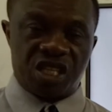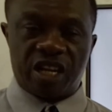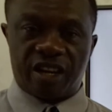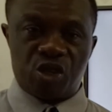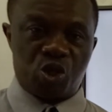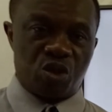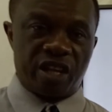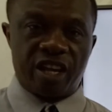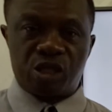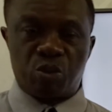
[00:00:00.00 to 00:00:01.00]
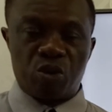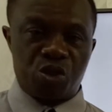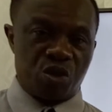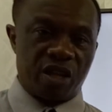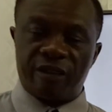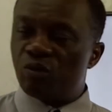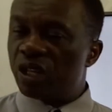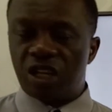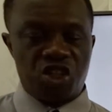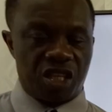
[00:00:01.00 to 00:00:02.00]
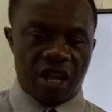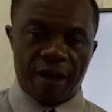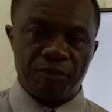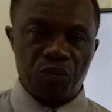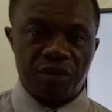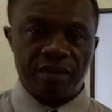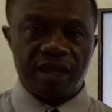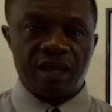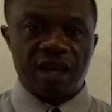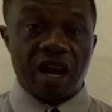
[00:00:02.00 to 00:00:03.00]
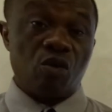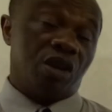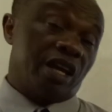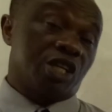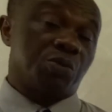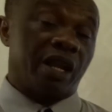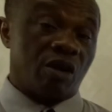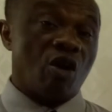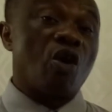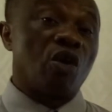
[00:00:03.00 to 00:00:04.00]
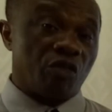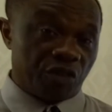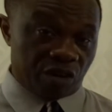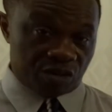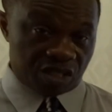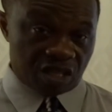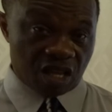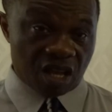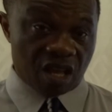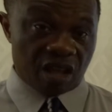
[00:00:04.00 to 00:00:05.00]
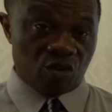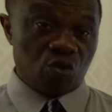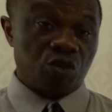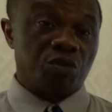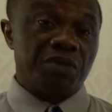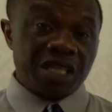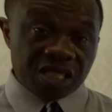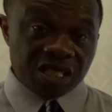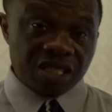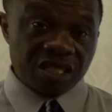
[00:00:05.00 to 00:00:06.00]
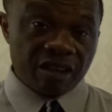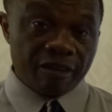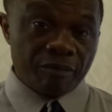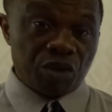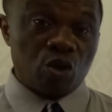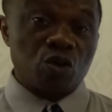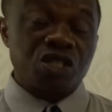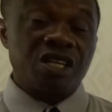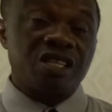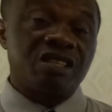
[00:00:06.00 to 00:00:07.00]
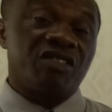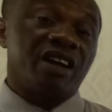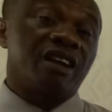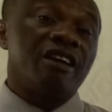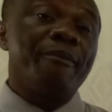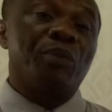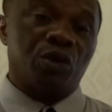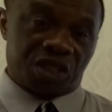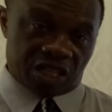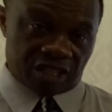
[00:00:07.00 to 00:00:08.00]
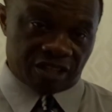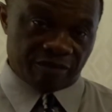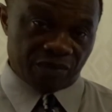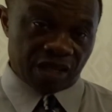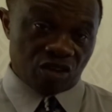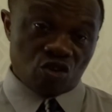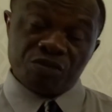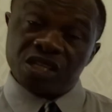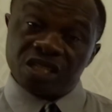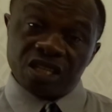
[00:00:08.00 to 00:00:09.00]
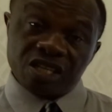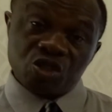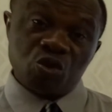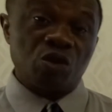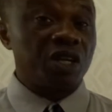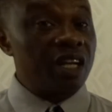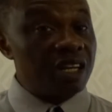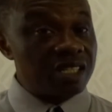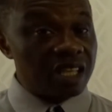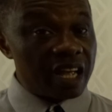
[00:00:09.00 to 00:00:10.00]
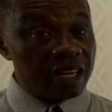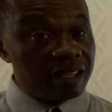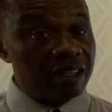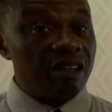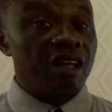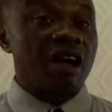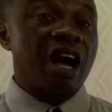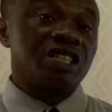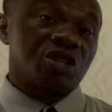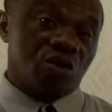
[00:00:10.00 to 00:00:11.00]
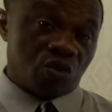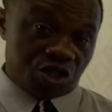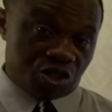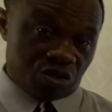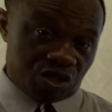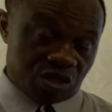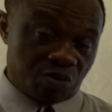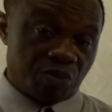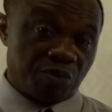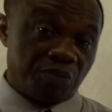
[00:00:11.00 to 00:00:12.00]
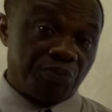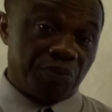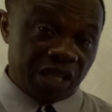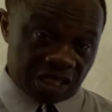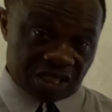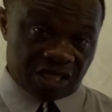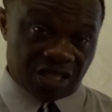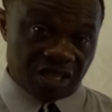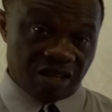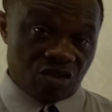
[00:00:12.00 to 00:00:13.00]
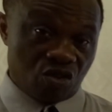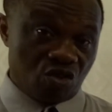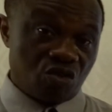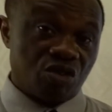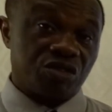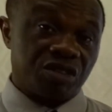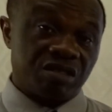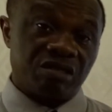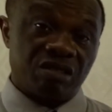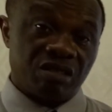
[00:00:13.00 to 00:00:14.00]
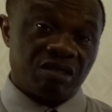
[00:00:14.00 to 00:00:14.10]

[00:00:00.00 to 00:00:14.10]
deceleration, explosion, etc. I will explain all of those. Do not miss, because it's very important. You miss these, you don't understand, ask questions. Please do not